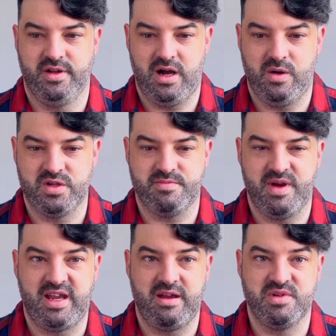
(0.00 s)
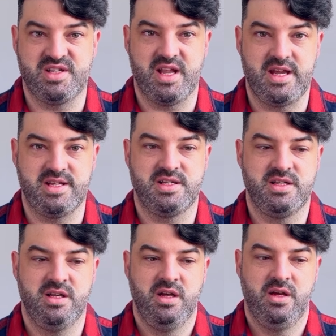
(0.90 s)
I was making
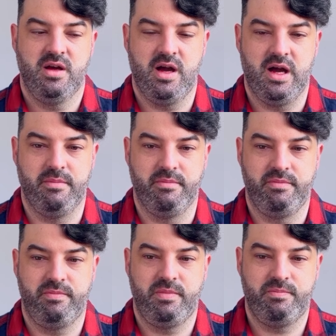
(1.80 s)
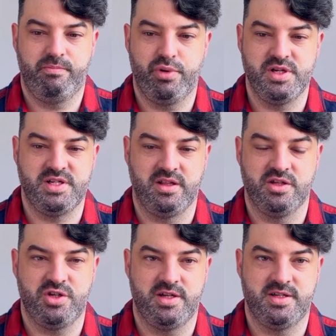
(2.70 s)
mistakes pressing the
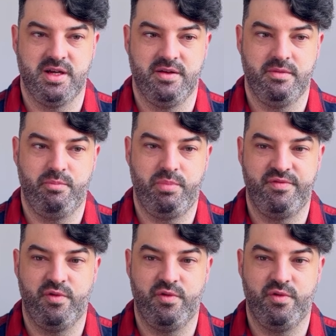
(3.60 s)
shutter before